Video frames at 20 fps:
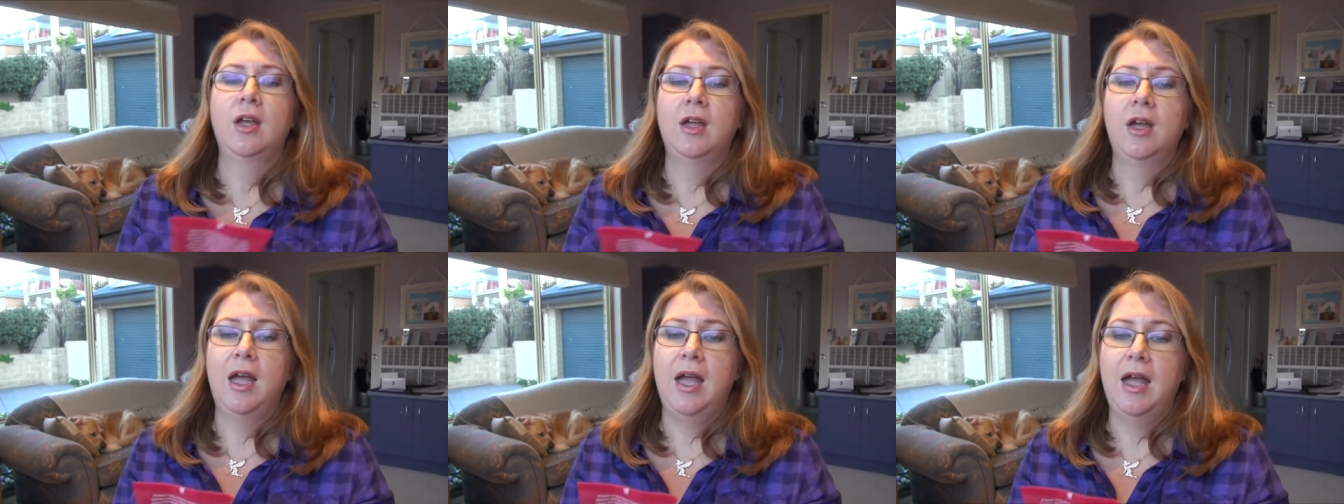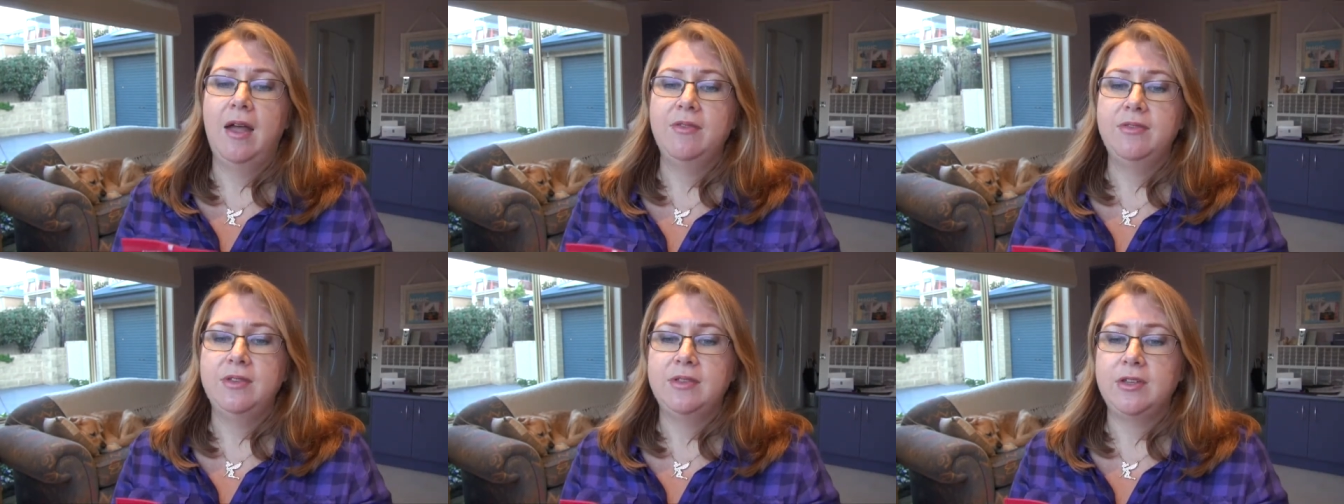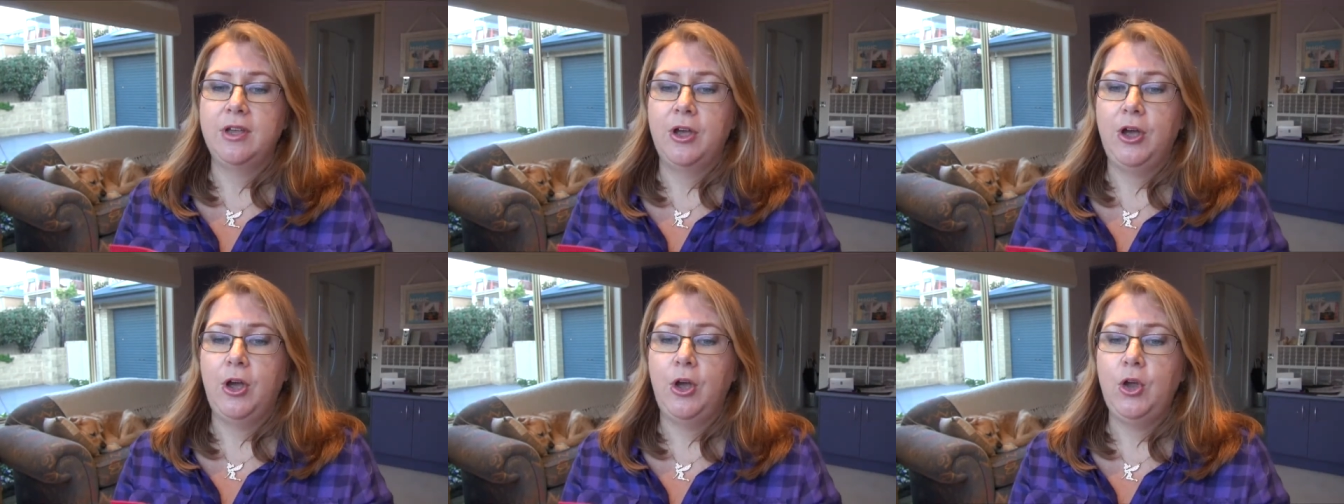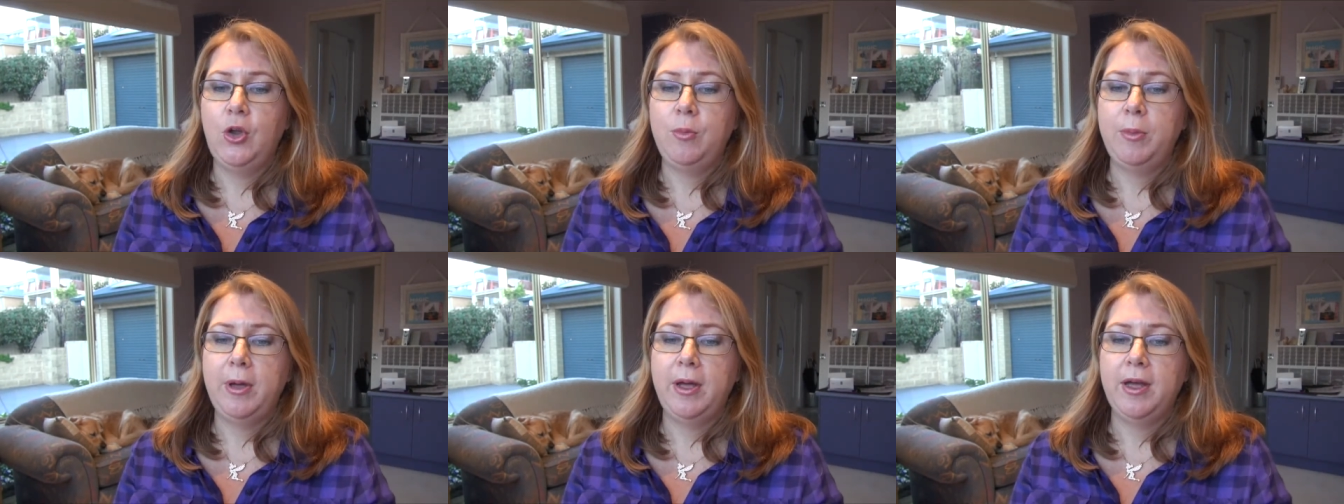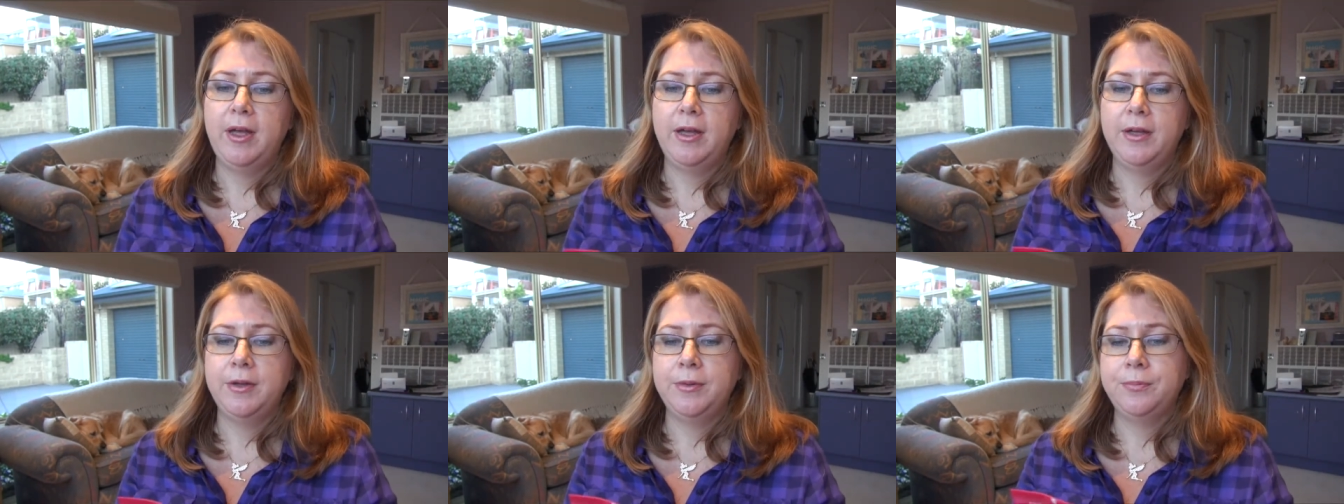I have this
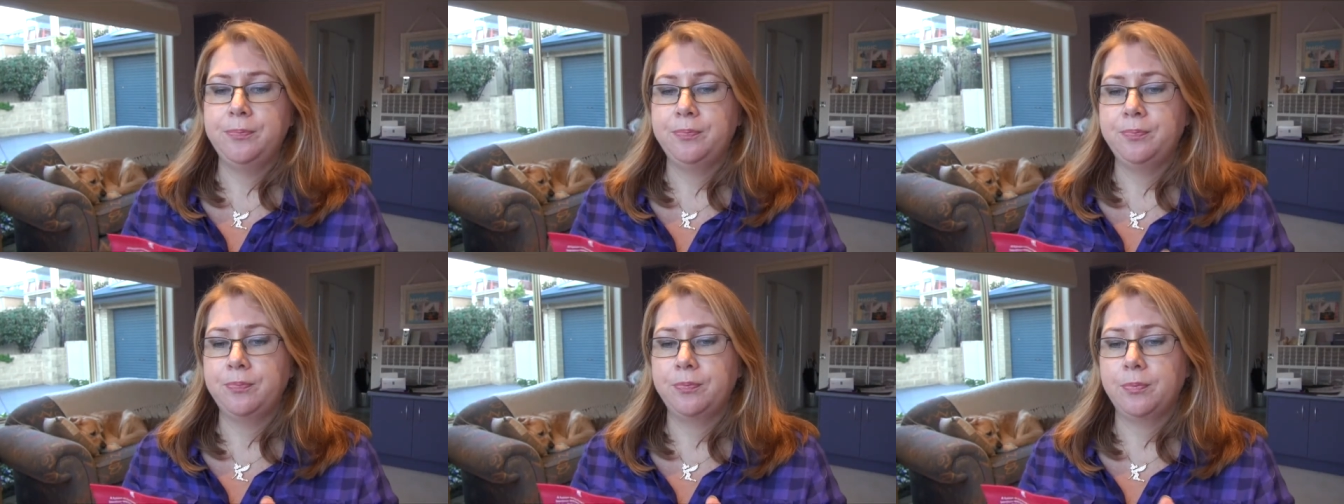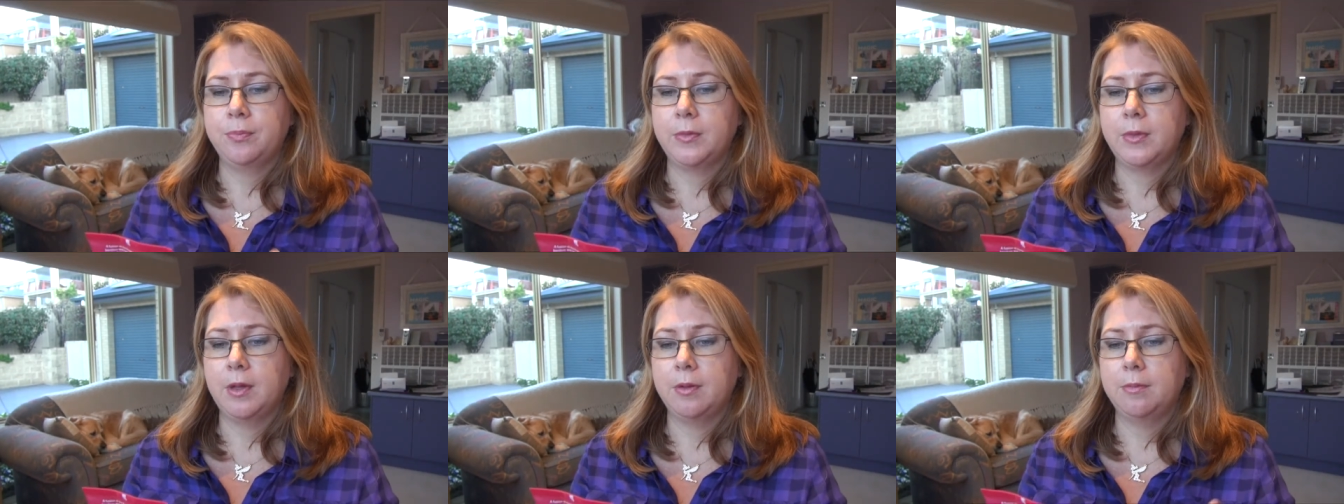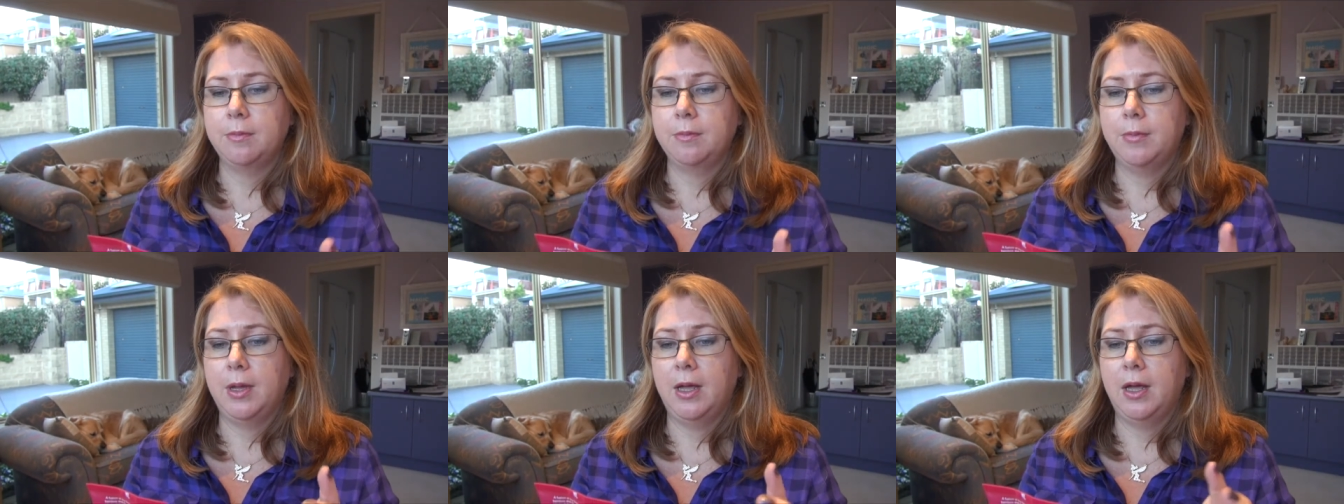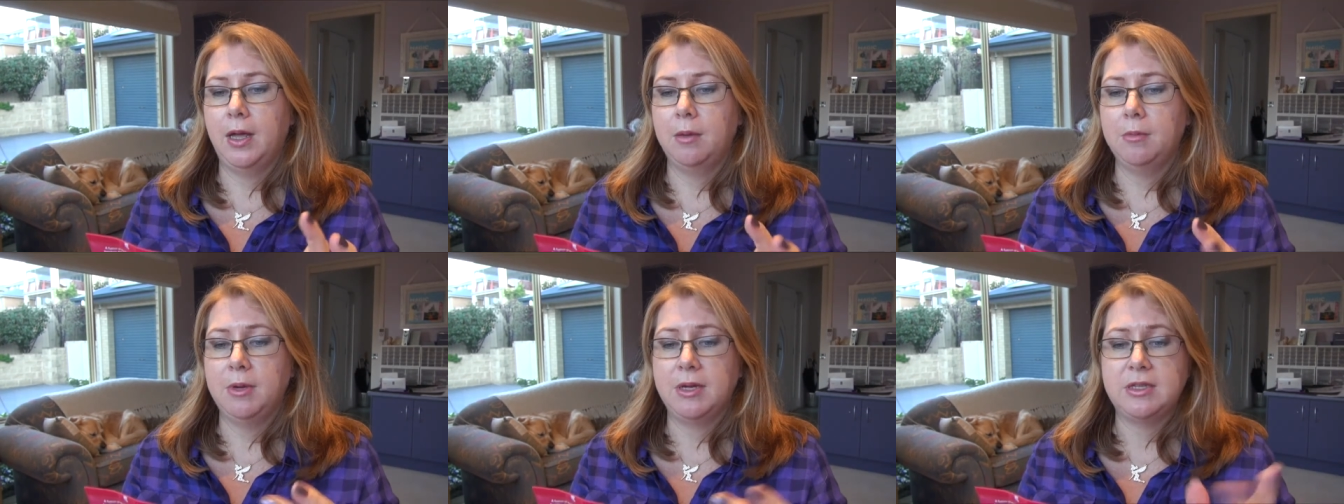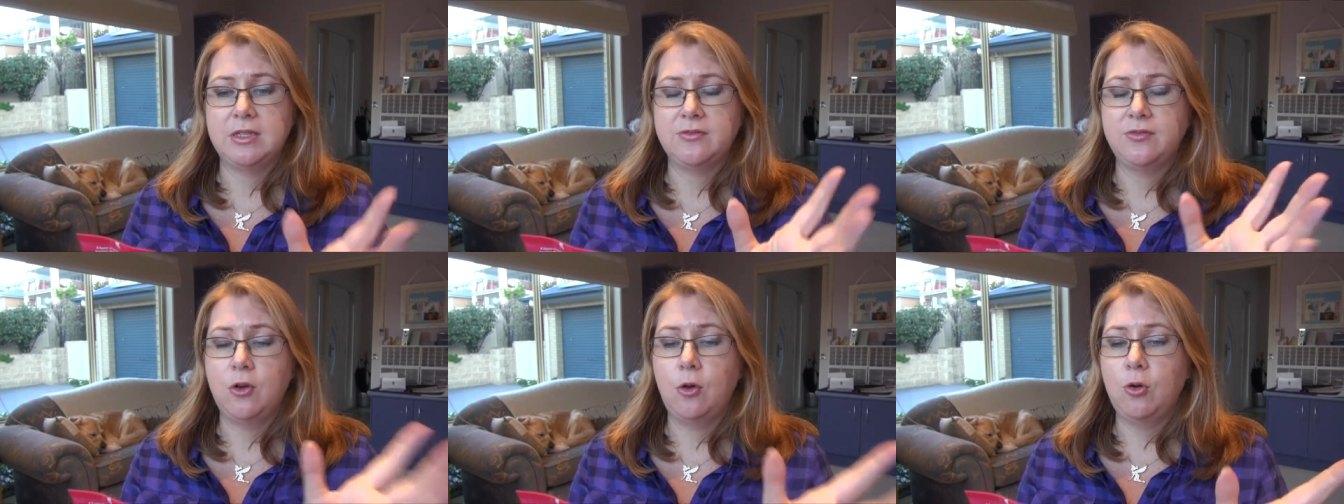jojoba um,
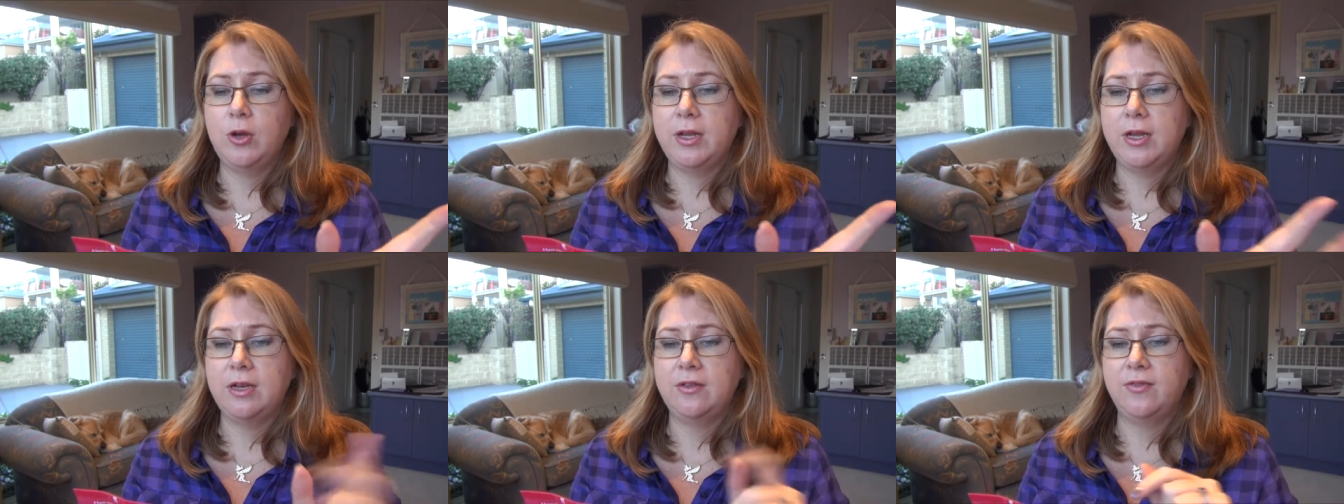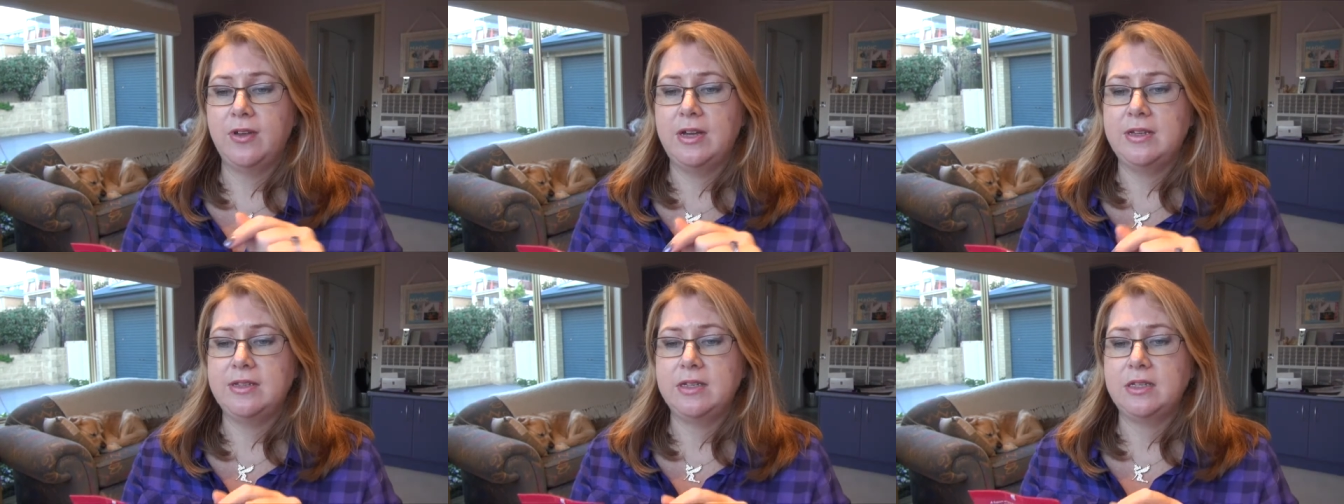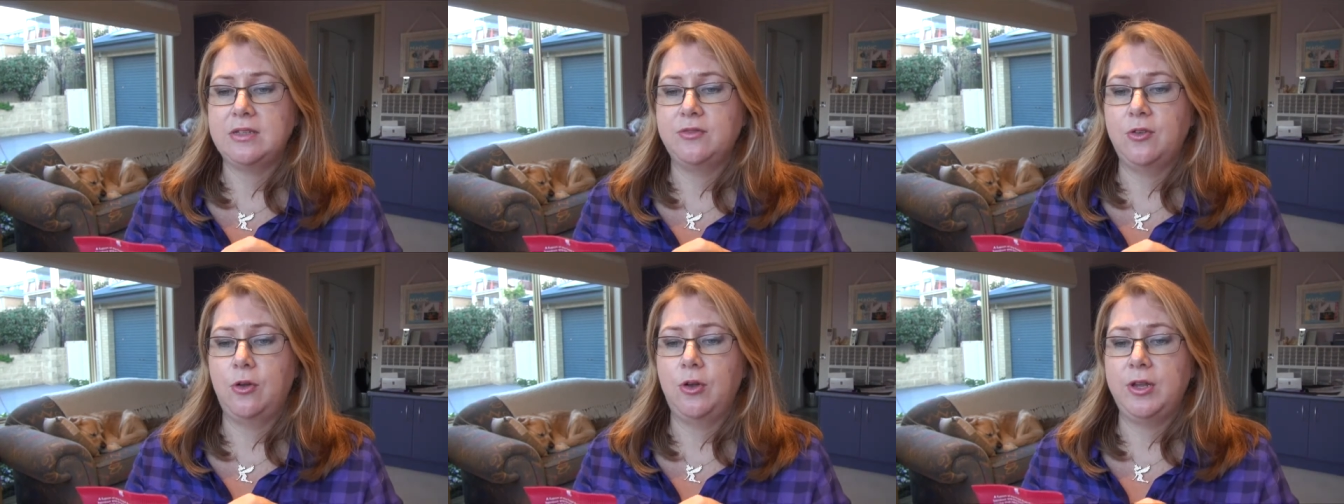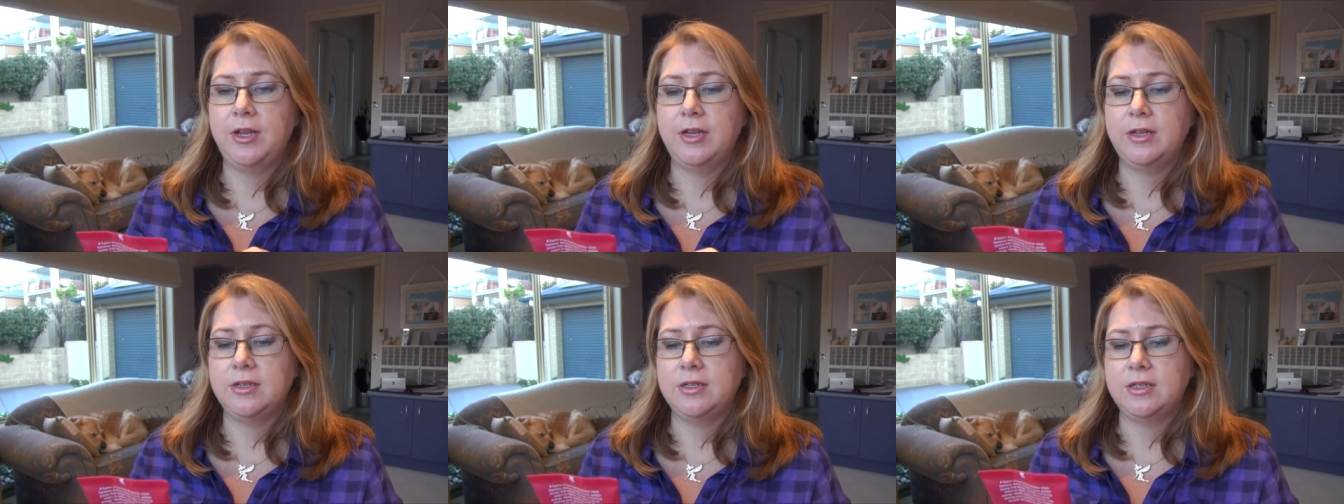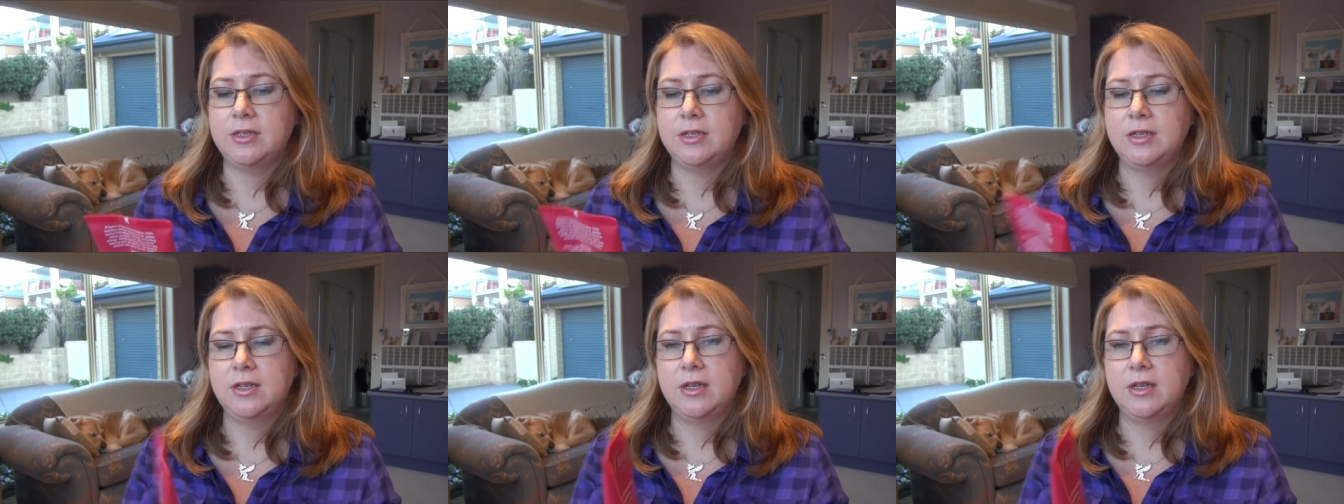exfoliant, face exfoliant